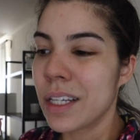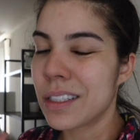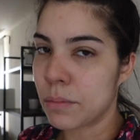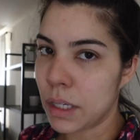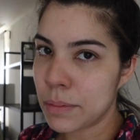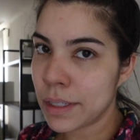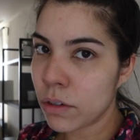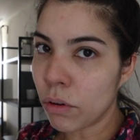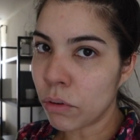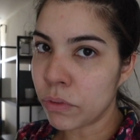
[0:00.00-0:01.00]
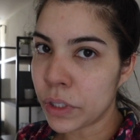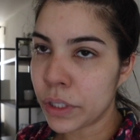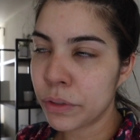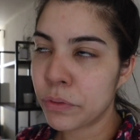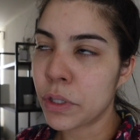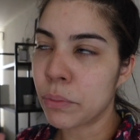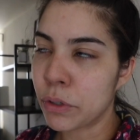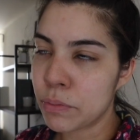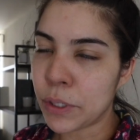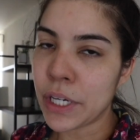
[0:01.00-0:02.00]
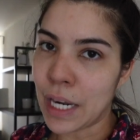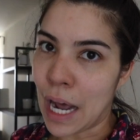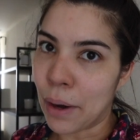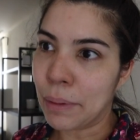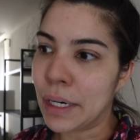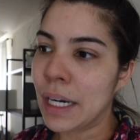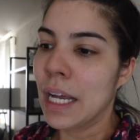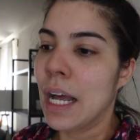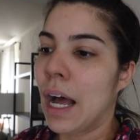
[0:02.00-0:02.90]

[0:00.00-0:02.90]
sometimes a little over, for the most part an hour.